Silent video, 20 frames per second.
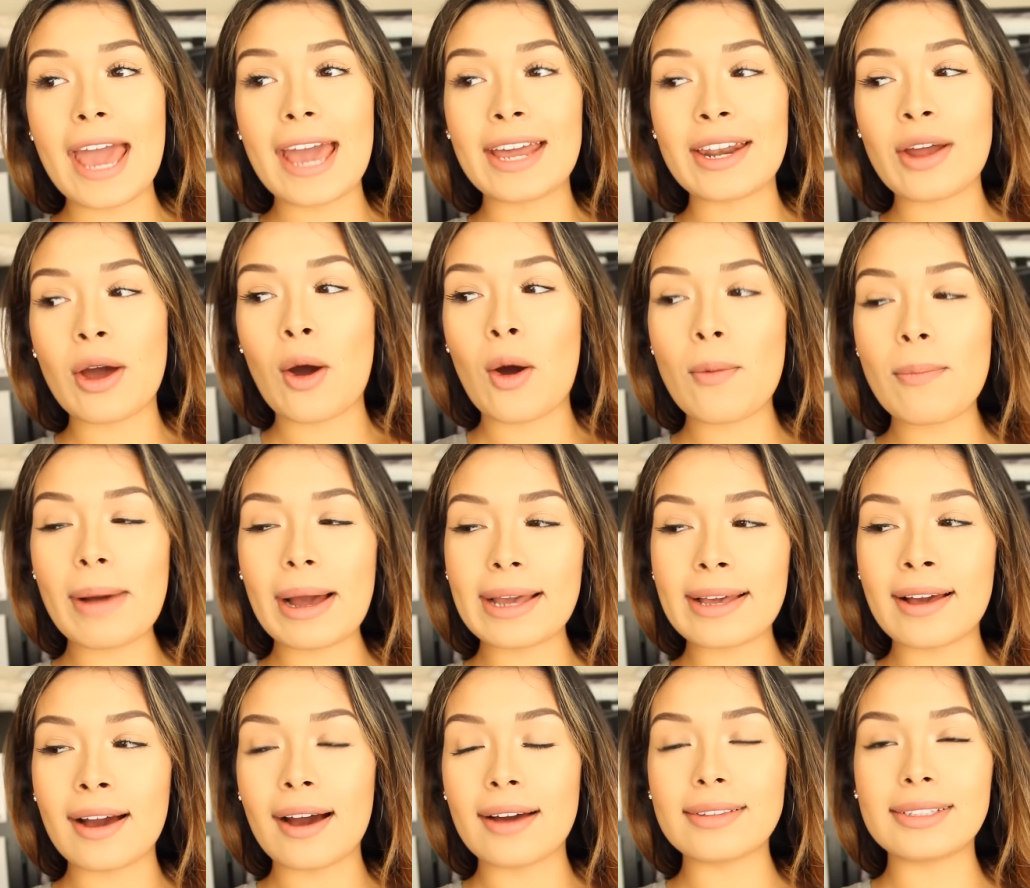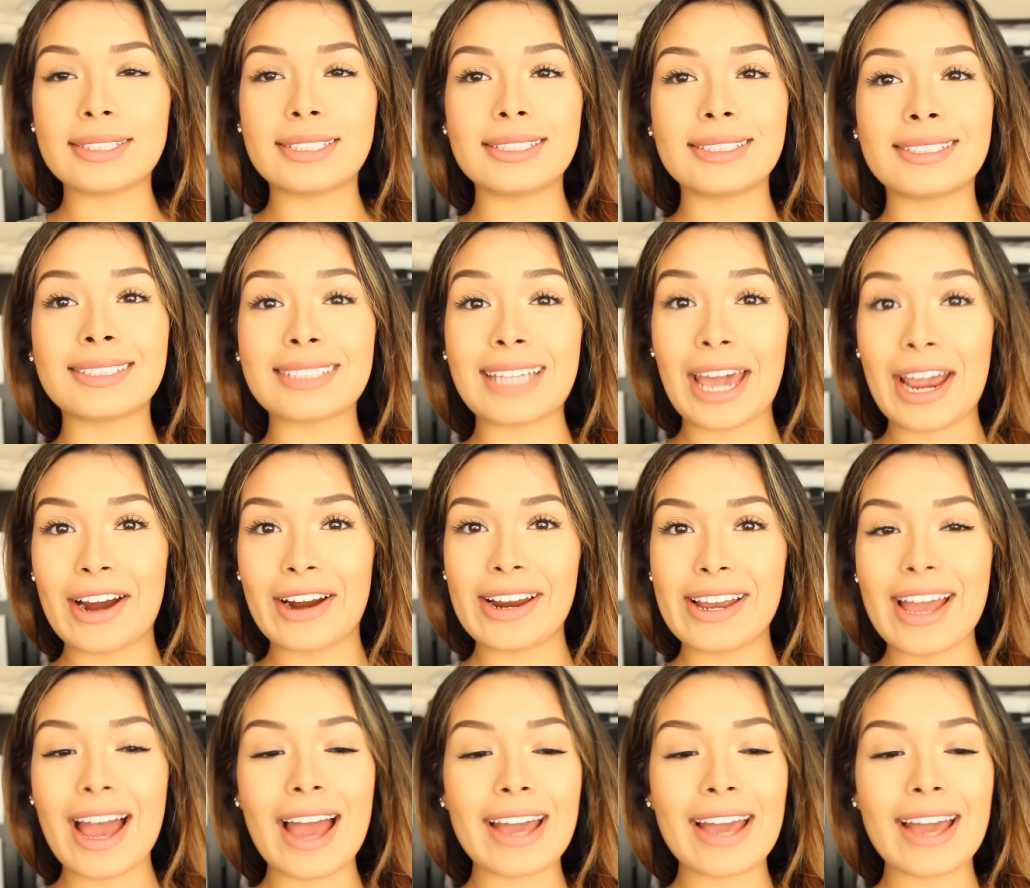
And oh my god, this is scary.